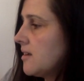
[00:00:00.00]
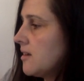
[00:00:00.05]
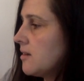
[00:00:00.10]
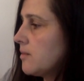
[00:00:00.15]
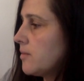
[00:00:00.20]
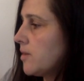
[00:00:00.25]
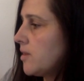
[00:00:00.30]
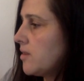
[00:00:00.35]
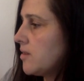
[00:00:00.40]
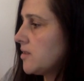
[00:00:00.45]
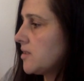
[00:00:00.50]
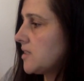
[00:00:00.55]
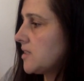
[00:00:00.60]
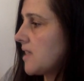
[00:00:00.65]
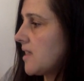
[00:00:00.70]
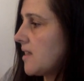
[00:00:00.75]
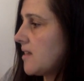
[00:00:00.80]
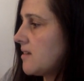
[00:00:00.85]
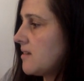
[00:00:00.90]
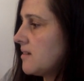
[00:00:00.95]
Her brother
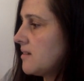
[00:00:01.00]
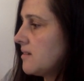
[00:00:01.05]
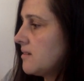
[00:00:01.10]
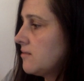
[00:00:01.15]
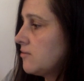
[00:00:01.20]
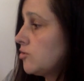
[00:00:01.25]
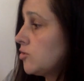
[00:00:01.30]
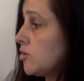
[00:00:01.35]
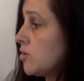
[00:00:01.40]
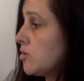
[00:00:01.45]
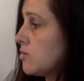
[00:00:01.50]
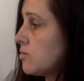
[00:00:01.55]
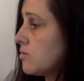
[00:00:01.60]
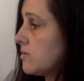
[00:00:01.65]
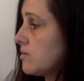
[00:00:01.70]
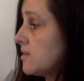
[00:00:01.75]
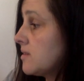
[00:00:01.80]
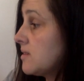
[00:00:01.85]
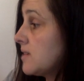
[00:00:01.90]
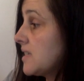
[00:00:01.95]
said, "True,
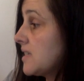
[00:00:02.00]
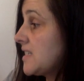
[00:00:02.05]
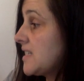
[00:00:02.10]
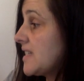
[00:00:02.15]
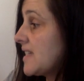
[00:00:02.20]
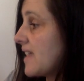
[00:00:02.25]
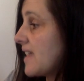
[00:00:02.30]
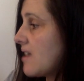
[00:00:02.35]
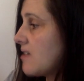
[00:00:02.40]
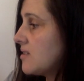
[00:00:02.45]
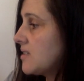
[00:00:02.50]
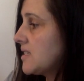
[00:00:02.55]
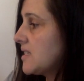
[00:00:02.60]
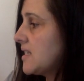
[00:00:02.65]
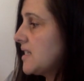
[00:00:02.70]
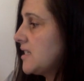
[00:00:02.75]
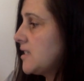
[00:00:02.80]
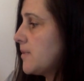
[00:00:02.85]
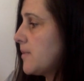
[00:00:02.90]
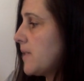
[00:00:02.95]
a stick house
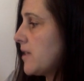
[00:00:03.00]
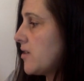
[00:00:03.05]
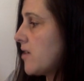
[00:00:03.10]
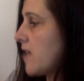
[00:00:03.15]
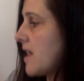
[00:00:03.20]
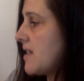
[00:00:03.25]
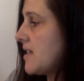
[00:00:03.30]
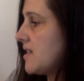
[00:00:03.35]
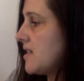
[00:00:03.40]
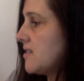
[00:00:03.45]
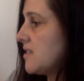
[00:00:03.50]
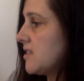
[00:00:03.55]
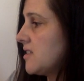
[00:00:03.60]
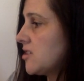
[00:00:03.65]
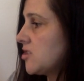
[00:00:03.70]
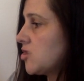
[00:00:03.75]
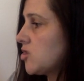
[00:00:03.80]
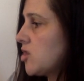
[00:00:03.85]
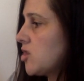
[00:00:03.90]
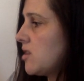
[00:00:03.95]
is a better idea than a
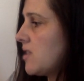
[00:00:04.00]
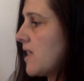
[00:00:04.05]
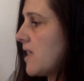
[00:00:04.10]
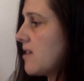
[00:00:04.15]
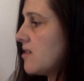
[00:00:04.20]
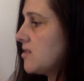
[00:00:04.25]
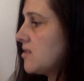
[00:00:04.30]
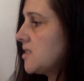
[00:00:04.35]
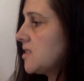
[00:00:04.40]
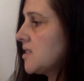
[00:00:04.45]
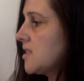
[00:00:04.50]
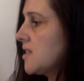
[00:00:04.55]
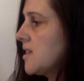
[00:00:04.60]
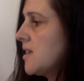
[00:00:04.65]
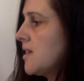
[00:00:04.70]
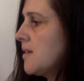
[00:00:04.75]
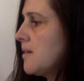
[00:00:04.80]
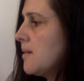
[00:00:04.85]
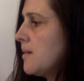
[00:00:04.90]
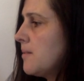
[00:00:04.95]
straw house,
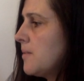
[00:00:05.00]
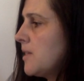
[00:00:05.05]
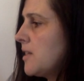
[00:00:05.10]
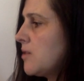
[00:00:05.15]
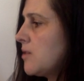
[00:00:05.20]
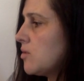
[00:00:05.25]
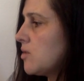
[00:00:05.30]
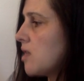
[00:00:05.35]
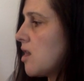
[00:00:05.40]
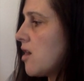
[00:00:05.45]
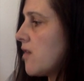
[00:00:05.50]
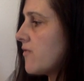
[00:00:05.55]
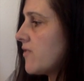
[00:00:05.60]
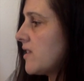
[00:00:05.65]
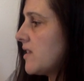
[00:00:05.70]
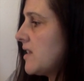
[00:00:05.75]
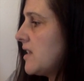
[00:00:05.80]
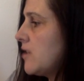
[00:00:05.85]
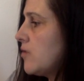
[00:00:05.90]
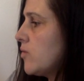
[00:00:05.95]
but it will
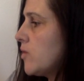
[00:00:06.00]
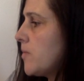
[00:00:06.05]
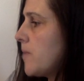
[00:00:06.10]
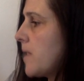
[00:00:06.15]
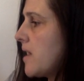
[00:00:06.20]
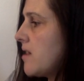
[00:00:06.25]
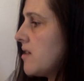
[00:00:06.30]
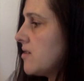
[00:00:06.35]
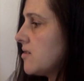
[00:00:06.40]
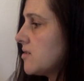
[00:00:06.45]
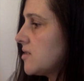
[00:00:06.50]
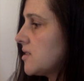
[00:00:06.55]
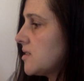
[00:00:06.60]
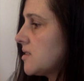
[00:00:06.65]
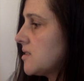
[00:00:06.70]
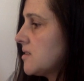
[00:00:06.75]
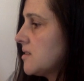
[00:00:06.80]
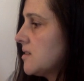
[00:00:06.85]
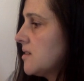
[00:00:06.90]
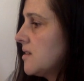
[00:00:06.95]
often need repairs."
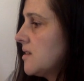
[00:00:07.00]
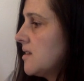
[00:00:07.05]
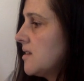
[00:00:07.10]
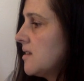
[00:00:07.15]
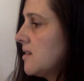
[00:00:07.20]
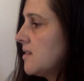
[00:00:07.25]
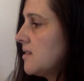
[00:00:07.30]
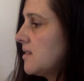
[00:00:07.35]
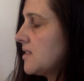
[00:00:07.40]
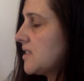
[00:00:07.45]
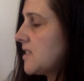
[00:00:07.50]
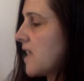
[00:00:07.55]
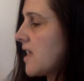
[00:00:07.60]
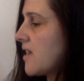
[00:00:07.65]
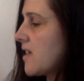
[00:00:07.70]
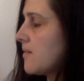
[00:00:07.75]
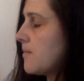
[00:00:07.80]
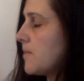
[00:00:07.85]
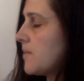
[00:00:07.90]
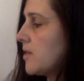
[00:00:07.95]
The
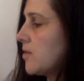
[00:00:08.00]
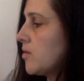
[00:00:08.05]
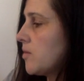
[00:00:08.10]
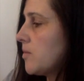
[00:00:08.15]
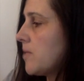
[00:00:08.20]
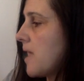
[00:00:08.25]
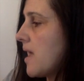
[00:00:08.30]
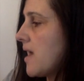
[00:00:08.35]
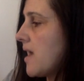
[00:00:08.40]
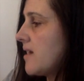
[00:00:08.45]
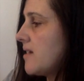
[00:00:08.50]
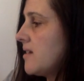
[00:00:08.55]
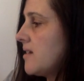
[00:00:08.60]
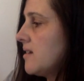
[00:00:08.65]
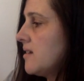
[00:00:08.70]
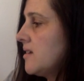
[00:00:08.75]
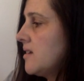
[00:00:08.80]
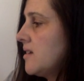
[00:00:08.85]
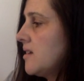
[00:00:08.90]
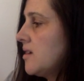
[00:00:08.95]
second pig replied,
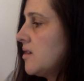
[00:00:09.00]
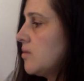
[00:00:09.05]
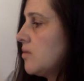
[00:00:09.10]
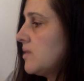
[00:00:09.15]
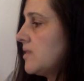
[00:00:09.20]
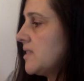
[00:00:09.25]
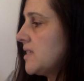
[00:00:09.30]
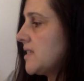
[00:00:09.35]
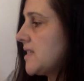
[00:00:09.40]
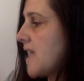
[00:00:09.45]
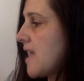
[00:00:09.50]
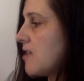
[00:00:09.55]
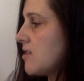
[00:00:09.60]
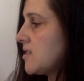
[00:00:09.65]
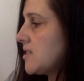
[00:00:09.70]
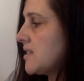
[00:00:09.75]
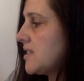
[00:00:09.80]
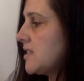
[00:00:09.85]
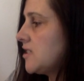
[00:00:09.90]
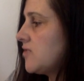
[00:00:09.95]
"When this house
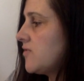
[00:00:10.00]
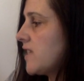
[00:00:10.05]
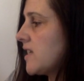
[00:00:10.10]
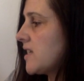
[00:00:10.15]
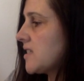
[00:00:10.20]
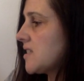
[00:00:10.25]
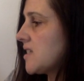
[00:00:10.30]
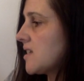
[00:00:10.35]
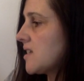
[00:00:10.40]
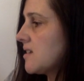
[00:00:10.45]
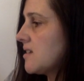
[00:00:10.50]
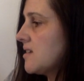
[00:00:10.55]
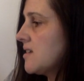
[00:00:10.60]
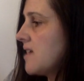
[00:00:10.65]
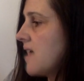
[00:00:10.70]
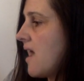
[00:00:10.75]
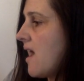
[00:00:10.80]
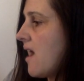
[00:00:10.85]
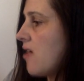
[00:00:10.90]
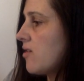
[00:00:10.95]
needs fixing,
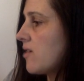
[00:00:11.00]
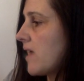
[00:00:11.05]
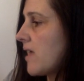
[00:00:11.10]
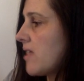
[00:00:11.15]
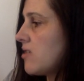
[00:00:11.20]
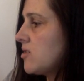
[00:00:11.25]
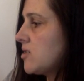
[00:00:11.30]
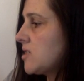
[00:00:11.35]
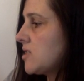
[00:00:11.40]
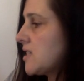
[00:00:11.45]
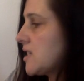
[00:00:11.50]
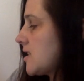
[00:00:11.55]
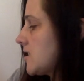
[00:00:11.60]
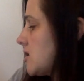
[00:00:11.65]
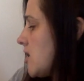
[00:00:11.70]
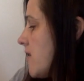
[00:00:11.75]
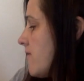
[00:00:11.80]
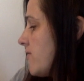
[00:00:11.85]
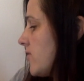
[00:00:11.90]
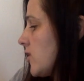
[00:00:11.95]
I'll gather sticks
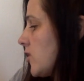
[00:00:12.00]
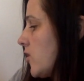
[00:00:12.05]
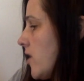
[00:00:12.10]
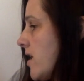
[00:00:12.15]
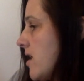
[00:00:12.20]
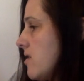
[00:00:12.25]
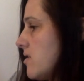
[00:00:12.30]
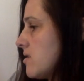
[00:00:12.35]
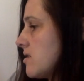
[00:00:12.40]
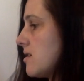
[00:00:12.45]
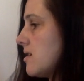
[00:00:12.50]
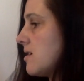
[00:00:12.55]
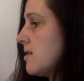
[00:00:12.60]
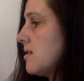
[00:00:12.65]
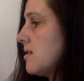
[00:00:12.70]
off the ground."